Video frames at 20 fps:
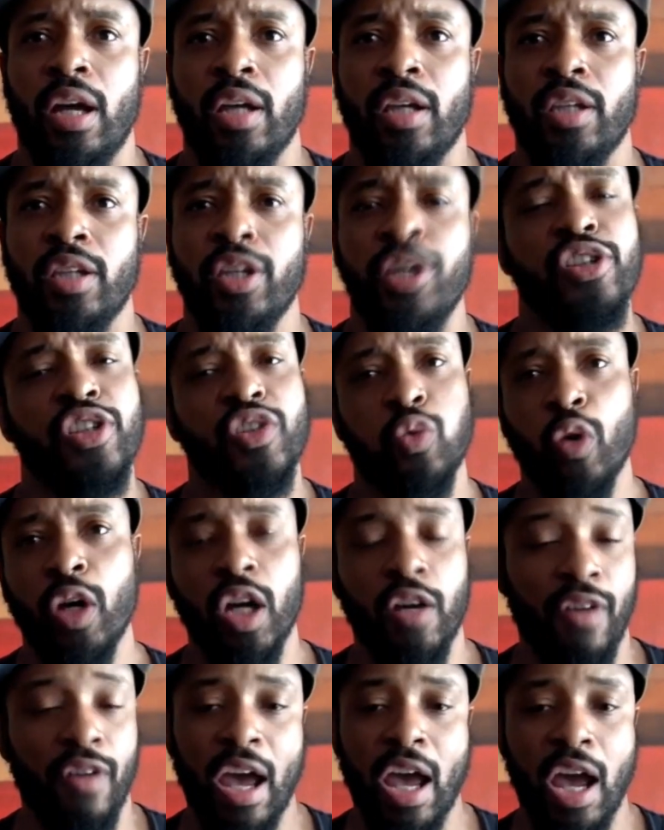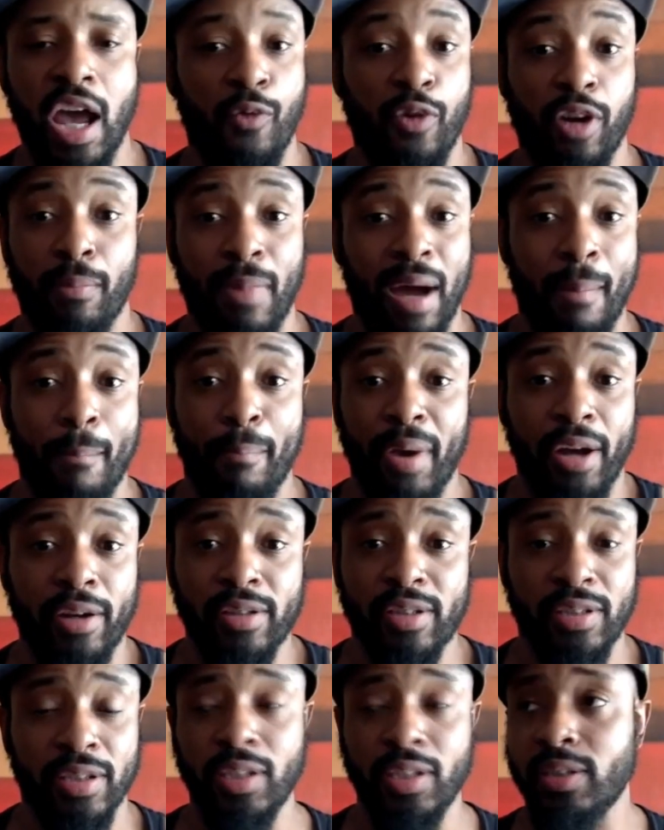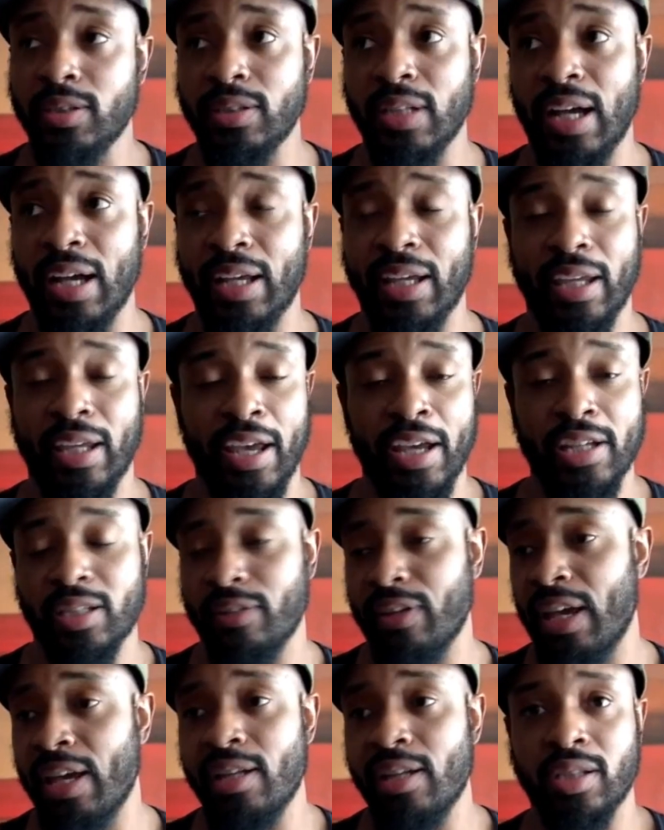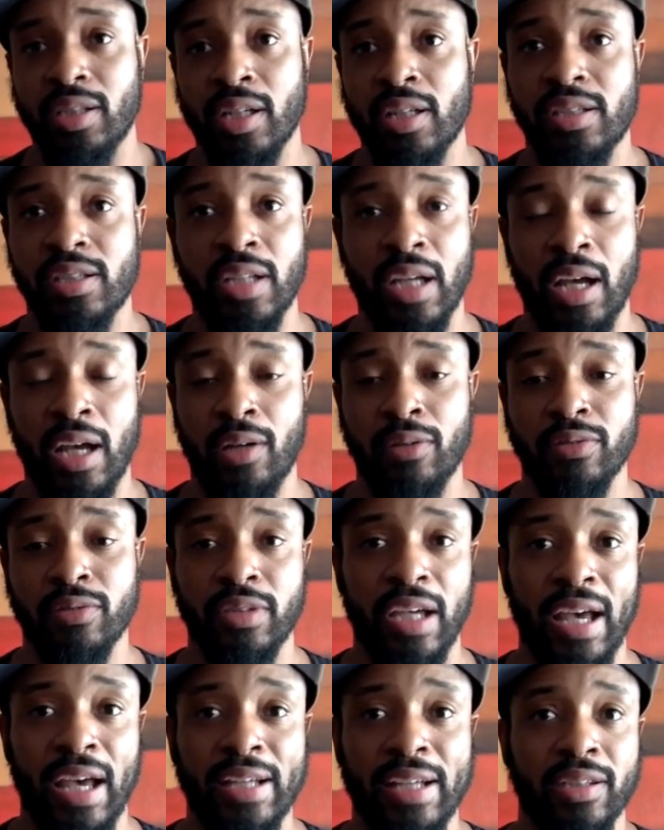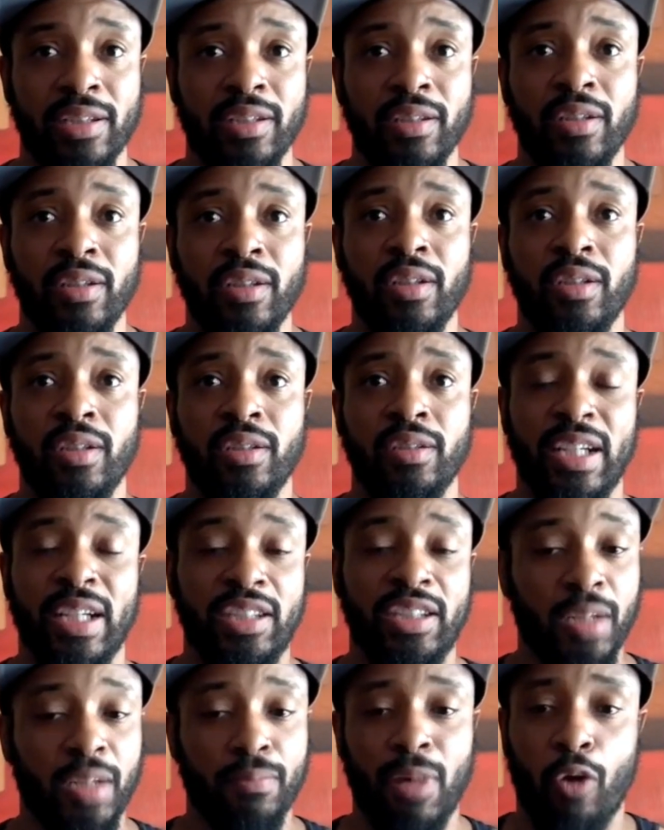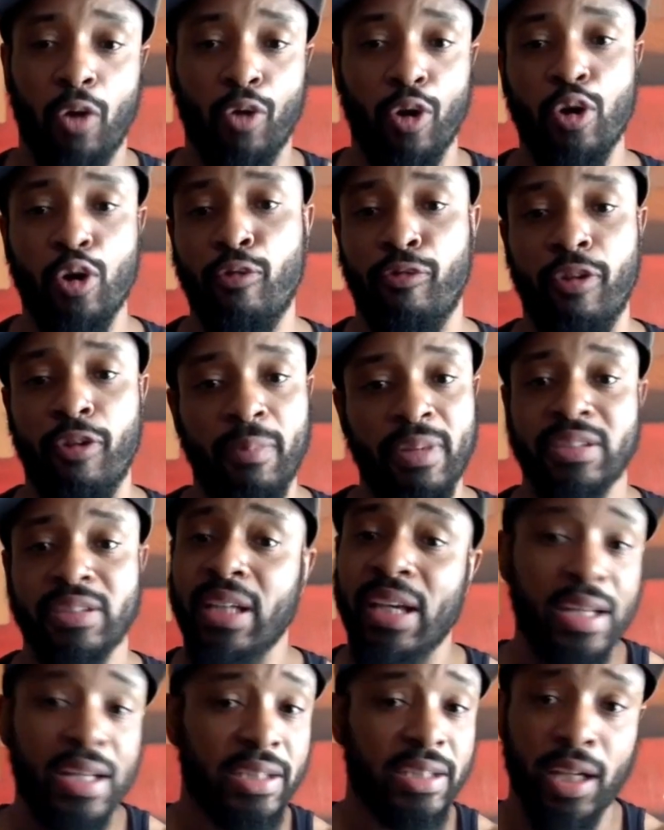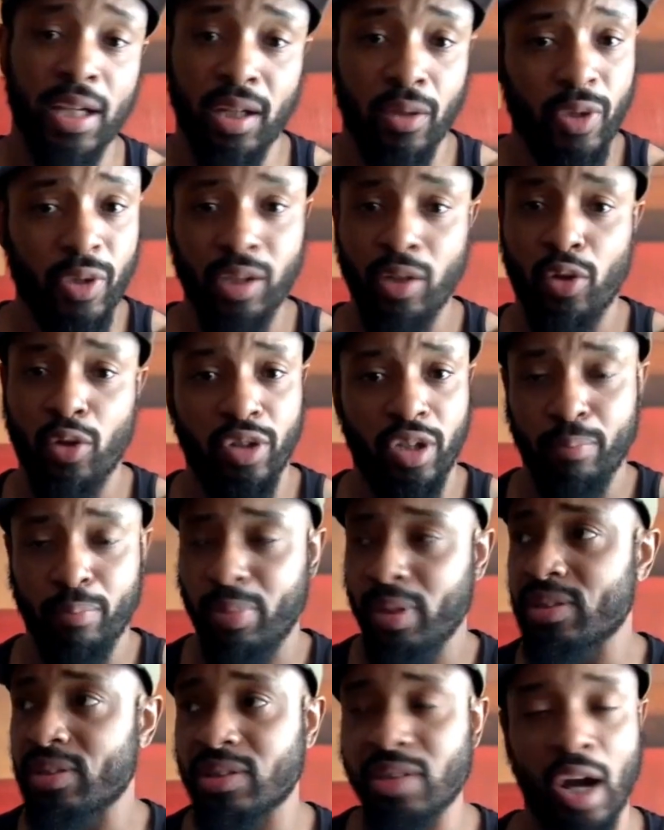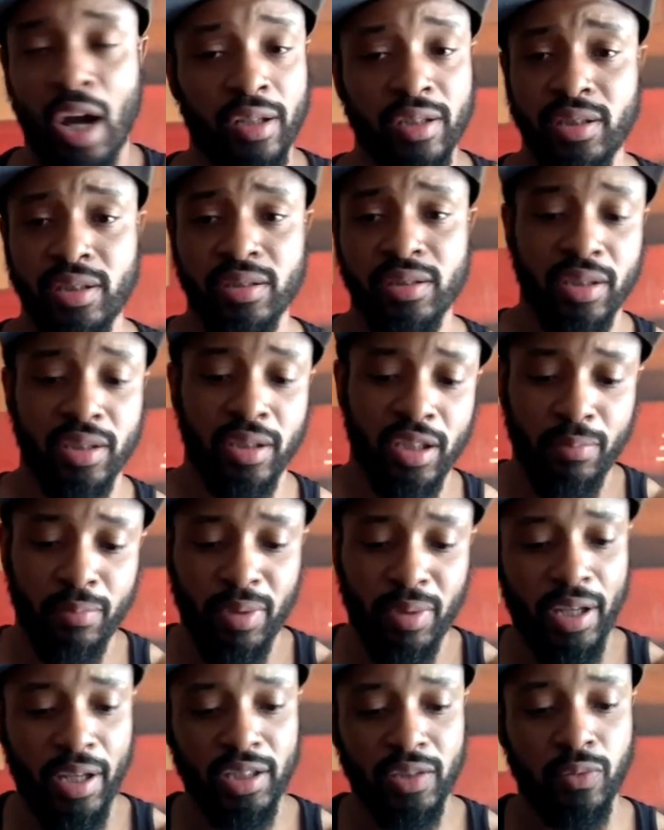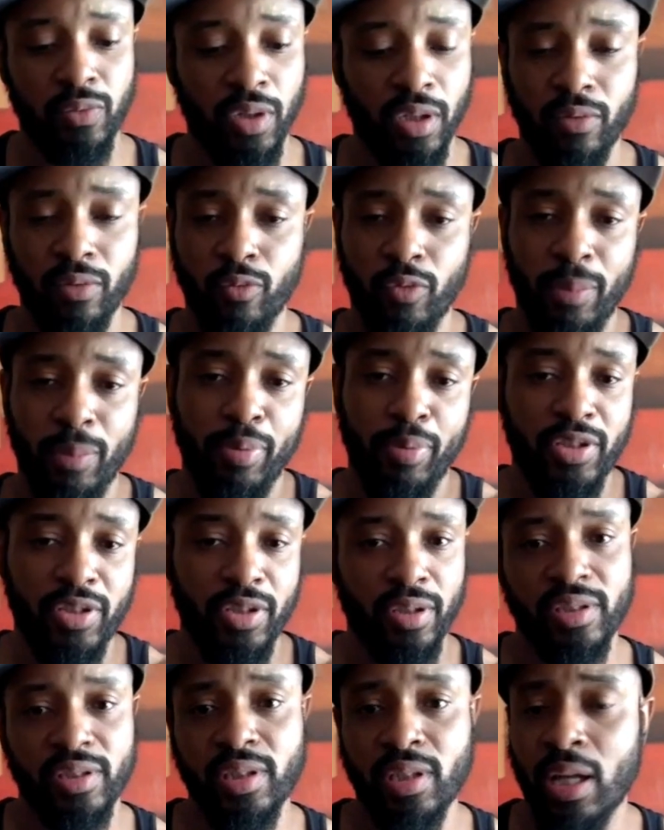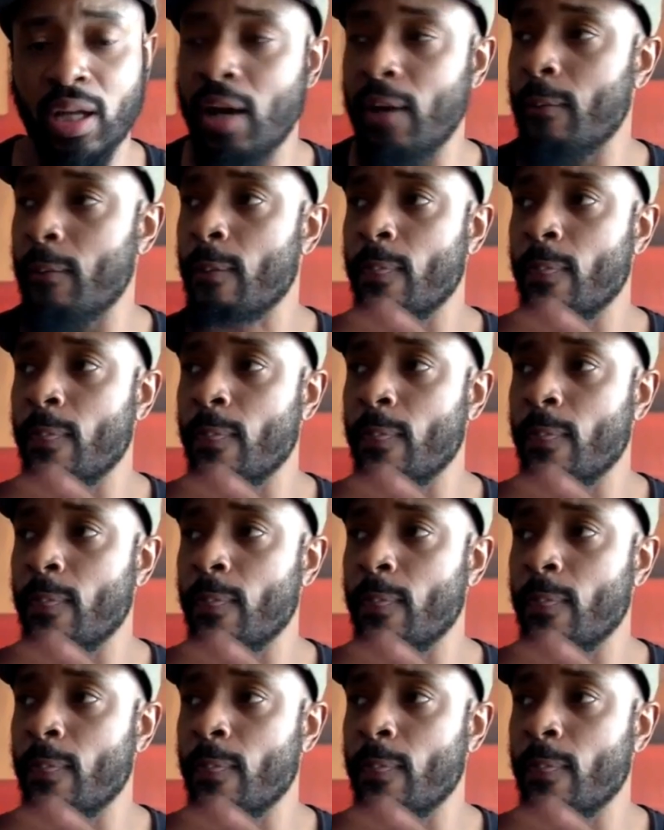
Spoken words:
year 12, I had one of my better seasons. I catch 8 touchdowns they took my role from me and said, "Hey, Tanner, we know you can be a starter in this league, but guess what? We put you in the slot.